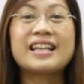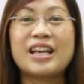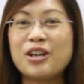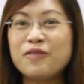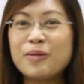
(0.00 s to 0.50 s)

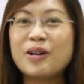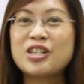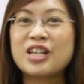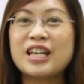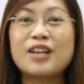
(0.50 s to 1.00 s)
Thank you for
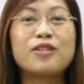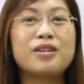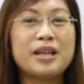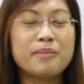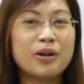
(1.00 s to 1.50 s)
watching. If
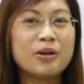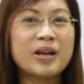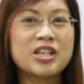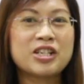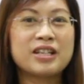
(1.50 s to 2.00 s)
you need more
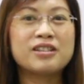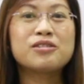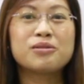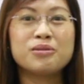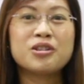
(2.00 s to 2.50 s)

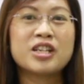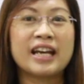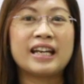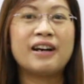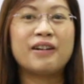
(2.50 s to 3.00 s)
questions, do
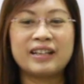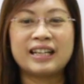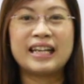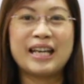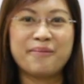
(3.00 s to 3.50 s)
check it out on
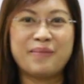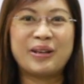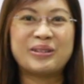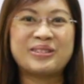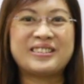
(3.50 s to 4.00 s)
the link
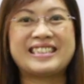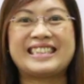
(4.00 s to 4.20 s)
below.